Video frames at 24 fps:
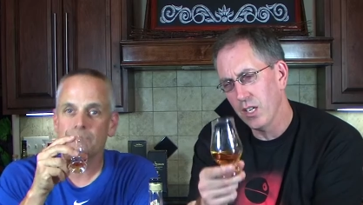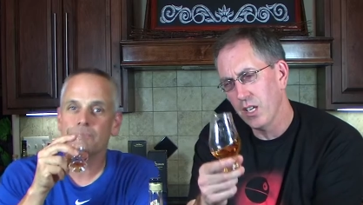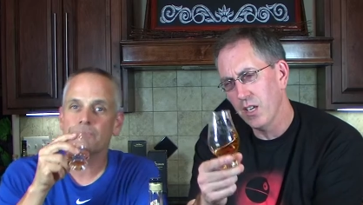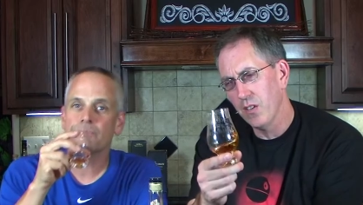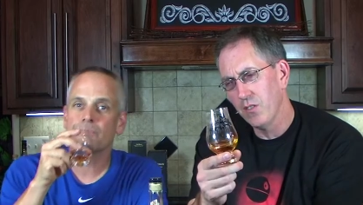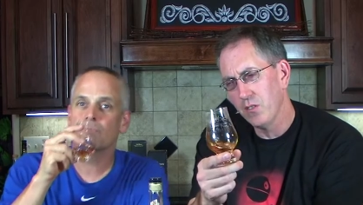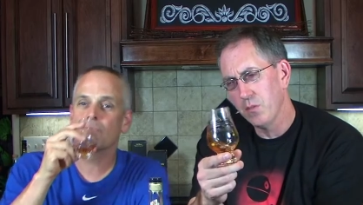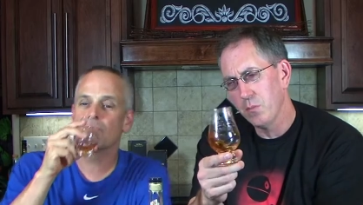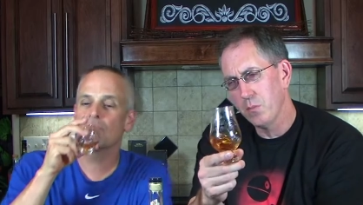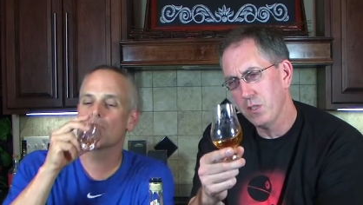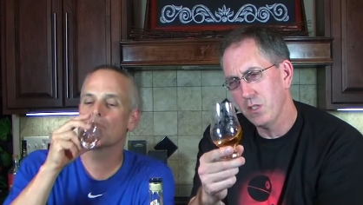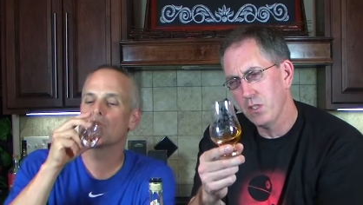Speaker 1: gives
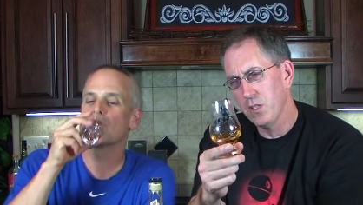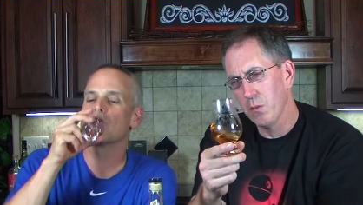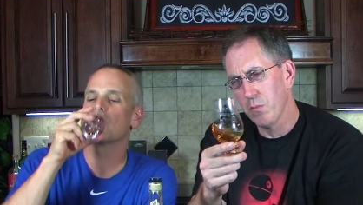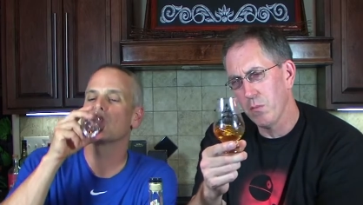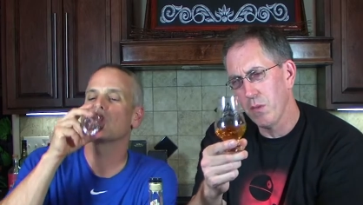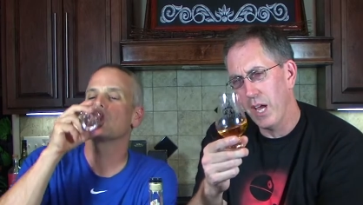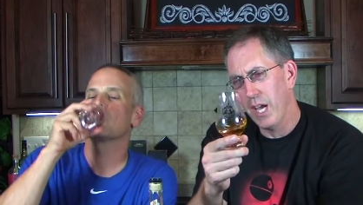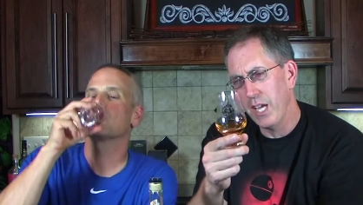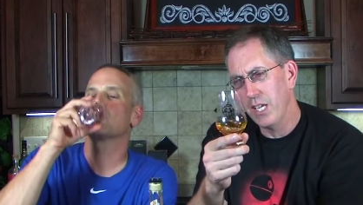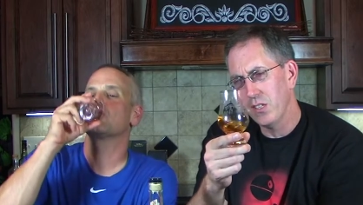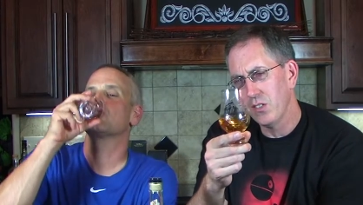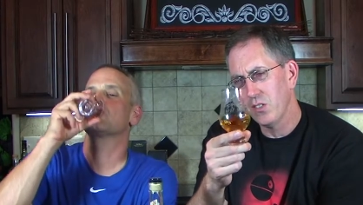me some
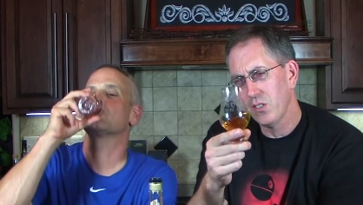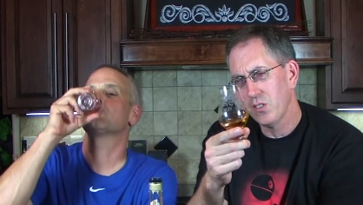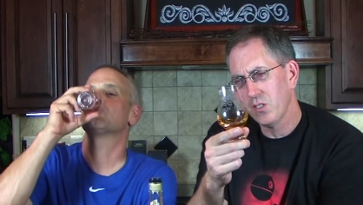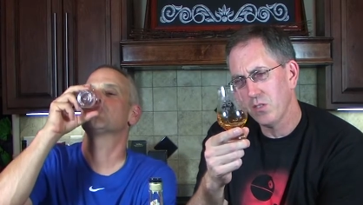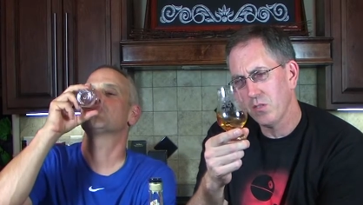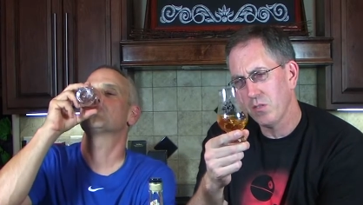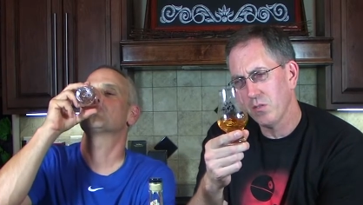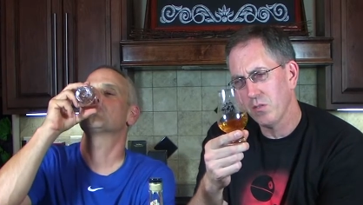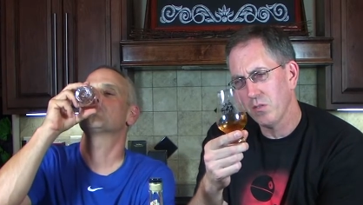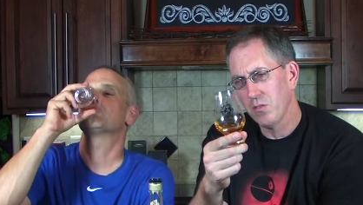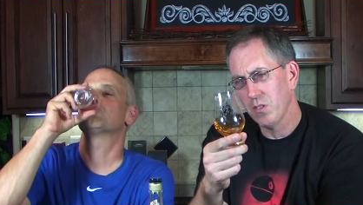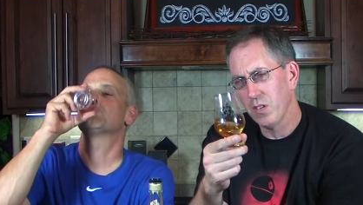nice,
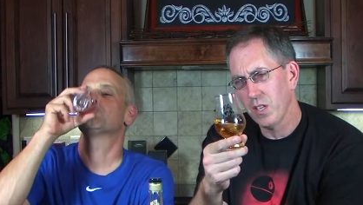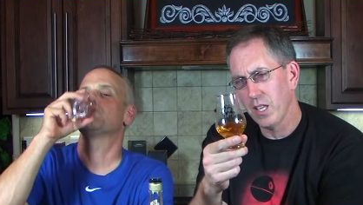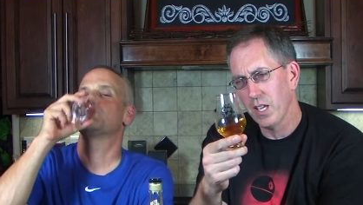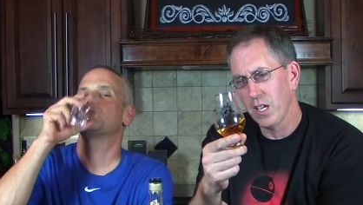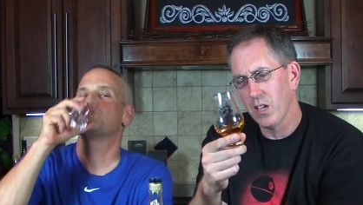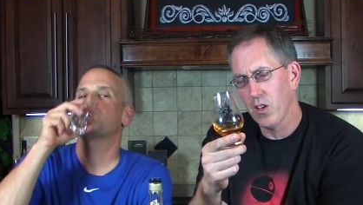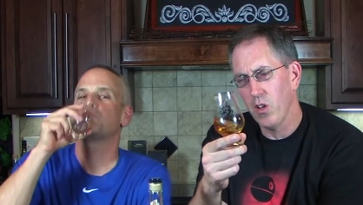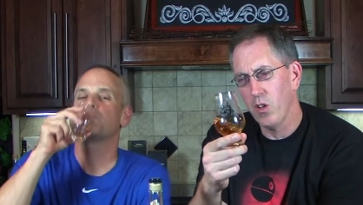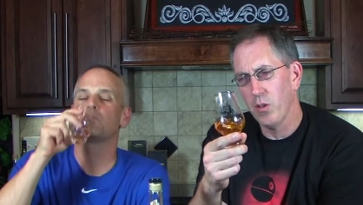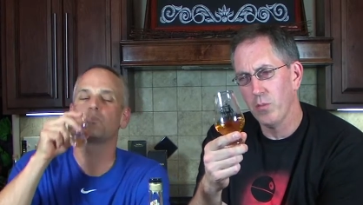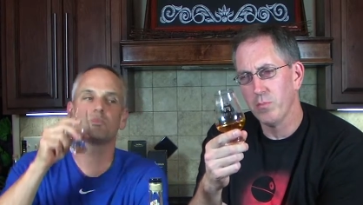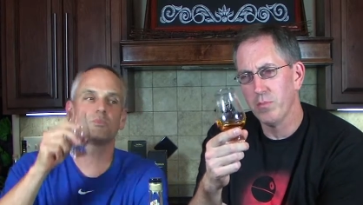what do they call
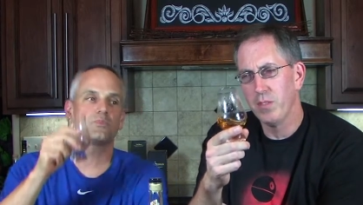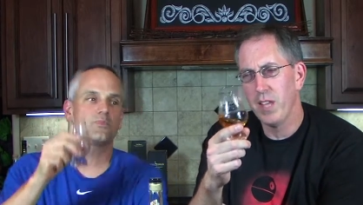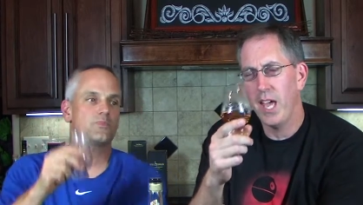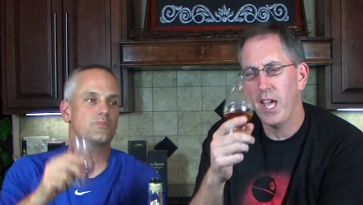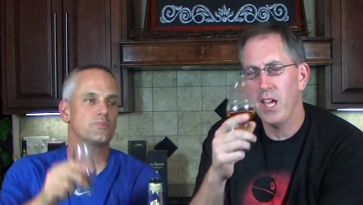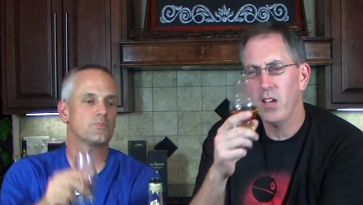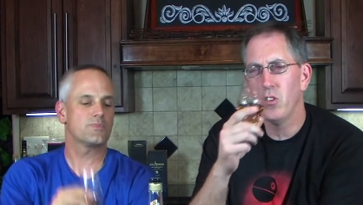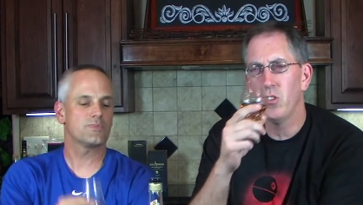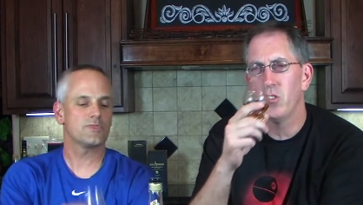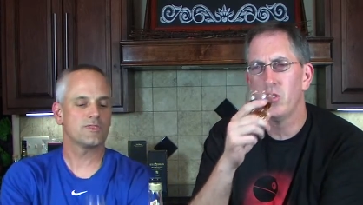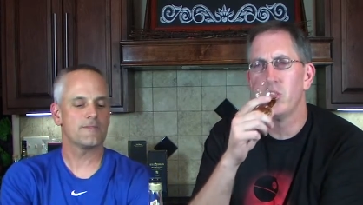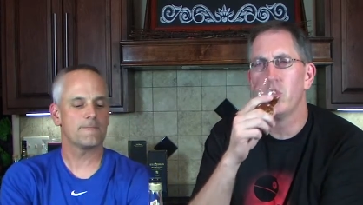them,
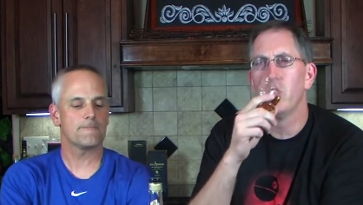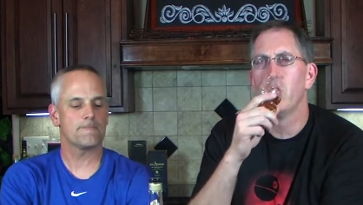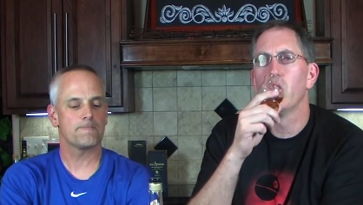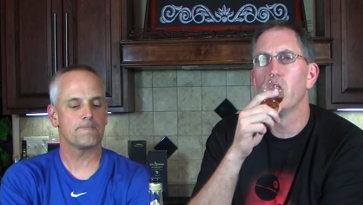tails?